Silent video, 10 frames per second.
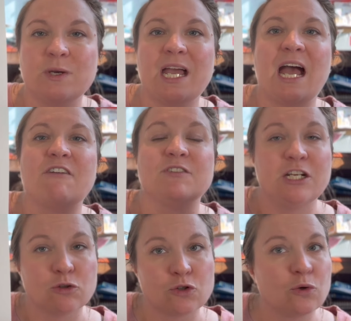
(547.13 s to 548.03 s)
We have
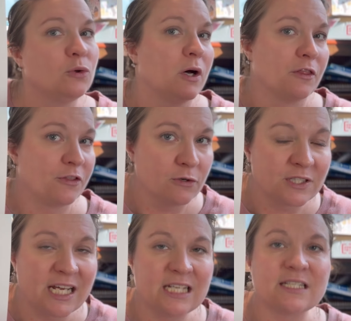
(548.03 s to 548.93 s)
nature school on
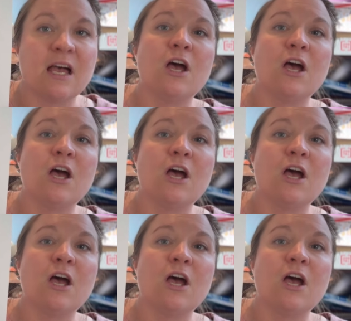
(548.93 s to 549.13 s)
Thursdays.